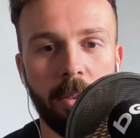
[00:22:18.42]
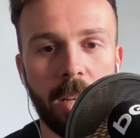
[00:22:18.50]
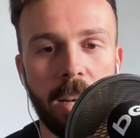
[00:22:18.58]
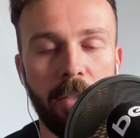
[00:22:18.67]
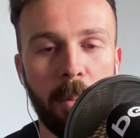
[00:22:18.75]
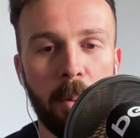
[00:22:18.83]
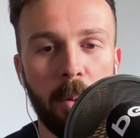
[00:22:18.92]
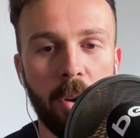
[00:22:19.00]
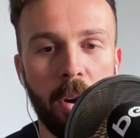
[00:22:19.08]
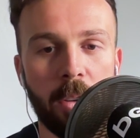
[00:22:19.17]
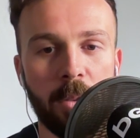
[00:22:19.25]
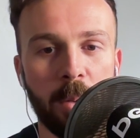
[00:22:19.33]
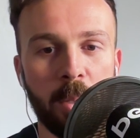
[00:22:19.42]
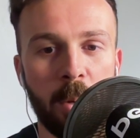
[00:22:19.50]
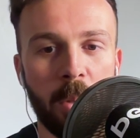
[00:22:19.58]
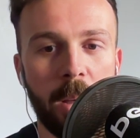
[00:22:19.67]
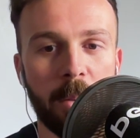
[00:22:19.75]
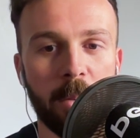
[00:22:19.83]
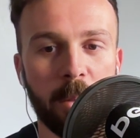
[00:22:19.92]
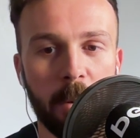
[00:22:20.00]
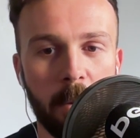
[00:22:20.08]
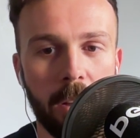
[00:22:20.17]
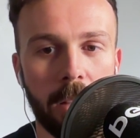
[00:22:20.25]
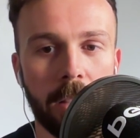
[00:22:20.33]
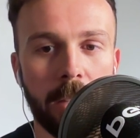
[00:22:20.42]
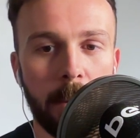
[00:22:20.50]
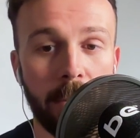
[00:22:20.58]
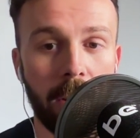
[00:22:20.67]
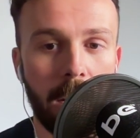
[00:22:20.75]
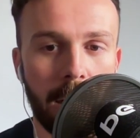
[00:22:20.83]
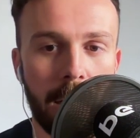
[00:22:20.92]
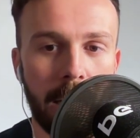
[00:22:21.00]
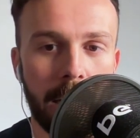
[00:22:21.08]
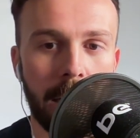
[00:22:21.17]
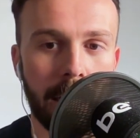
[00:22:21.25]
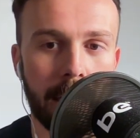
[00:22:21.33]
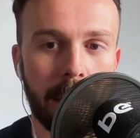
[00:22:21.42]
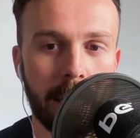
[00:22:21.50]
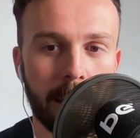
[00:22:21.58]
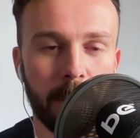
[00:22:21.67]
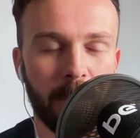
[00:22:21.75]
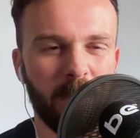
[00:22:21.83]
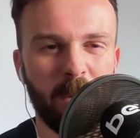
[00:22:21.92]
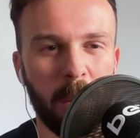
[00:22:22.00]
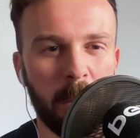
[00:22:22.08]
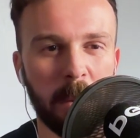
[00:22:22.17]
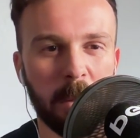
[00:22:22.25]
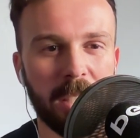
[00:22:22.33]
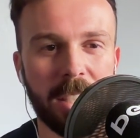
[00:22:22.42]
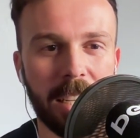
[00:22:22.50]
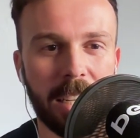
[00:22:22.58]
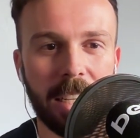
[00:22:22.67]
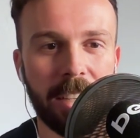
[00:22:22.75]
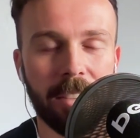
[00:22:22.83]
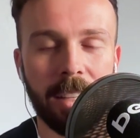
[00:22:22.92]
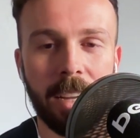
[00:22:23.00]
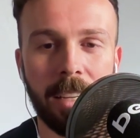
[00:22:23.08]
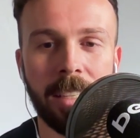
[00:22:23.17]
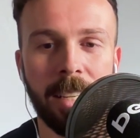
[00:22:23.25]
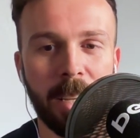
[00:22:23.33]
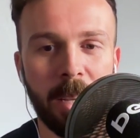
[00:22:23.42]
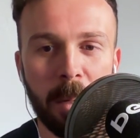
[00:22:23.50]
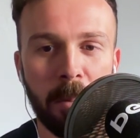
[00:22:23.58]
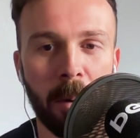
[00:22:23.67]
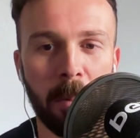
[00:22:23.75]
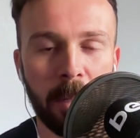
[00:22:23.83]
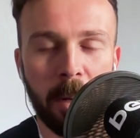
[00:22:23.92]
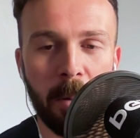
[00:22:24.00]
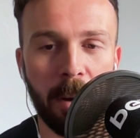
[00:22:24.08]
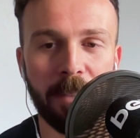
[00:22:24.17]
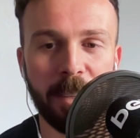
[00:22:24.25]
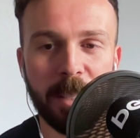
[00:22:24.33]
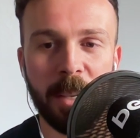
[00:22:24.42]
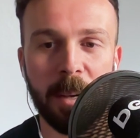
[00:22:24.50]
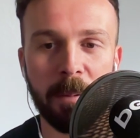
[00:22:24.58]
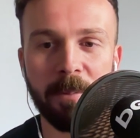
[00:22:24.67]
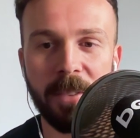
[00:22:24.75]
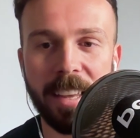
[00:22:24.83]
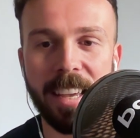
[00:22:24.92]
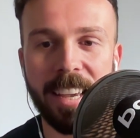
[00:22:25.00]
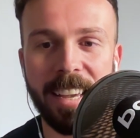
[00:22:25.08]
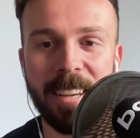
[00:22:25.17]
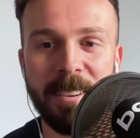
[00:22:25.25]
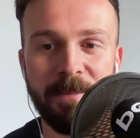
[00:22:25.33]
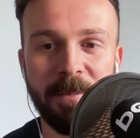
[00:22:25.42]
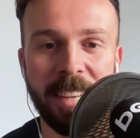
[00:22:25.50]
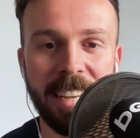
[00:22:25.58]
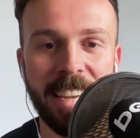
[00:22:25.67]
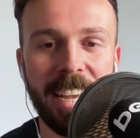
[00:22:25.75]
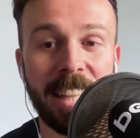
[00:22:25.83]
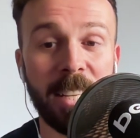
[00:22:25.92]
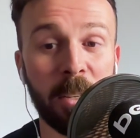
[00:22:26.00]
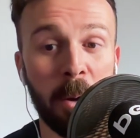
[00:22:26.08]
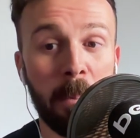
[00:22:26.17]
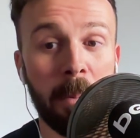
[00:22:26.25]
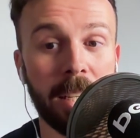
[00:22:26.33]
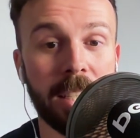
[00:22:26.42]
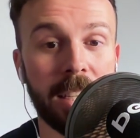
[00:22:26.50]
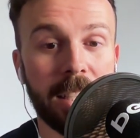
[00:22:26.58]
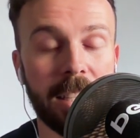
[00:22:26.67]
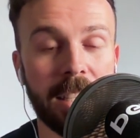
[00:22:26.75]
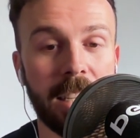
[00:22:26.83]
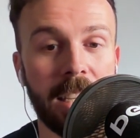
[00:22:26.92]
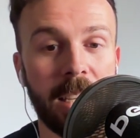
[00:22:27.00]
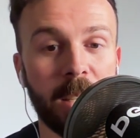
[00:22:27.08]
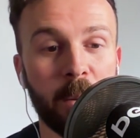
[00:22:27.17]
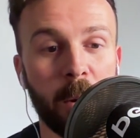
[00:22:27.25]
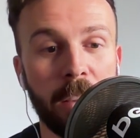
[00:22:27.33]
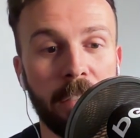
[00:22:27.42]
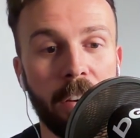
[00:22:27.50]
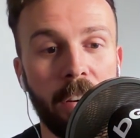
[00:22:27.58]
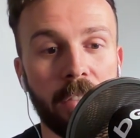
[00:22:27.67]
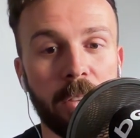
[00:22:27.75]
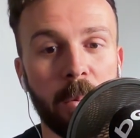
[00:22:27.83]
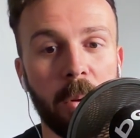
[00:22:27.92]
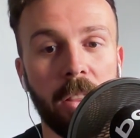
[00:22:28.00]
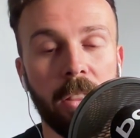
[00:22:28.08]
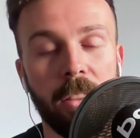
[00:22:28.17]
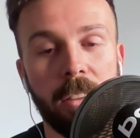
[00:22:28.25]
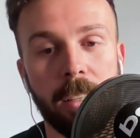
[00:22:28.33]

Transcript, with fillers: Liverpool and Arsenal are 2,000 to 1 to be relegated next season. Probably would steer clear of that. Probably not worth your time. And then you got Manchester City at 25 to 1.